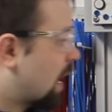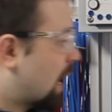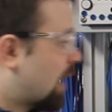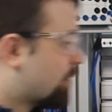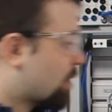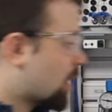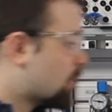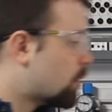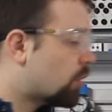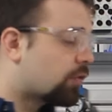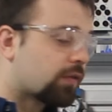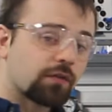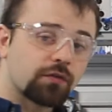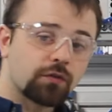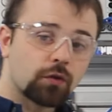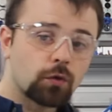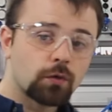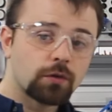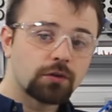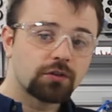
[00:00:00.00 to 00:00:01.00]
If I move it
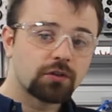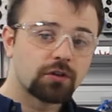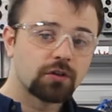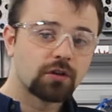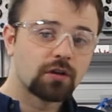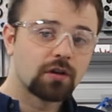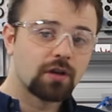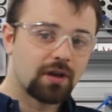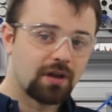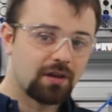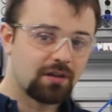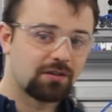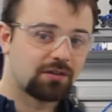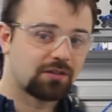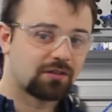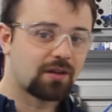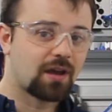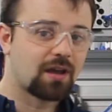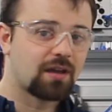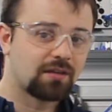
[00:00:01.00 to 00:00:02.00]
forward, it
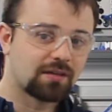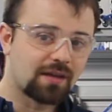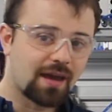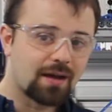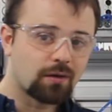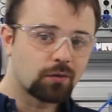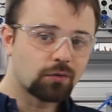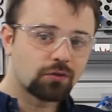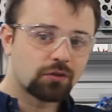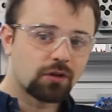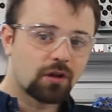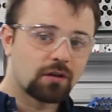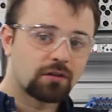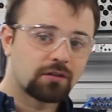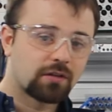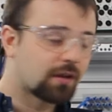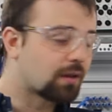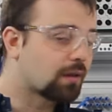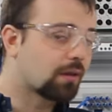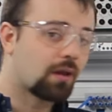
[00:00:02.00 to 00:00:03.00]
stays out
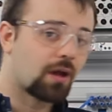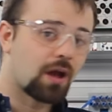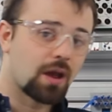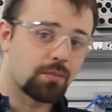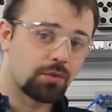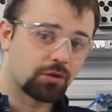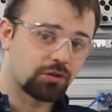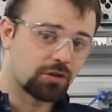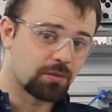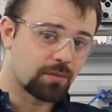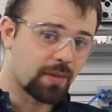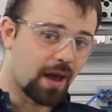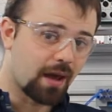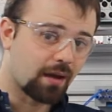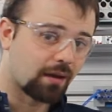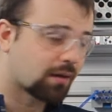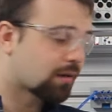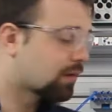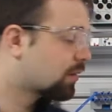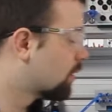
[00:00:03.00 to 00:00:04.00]
until I push it
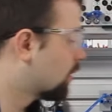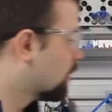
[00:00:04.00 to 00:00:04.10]
back.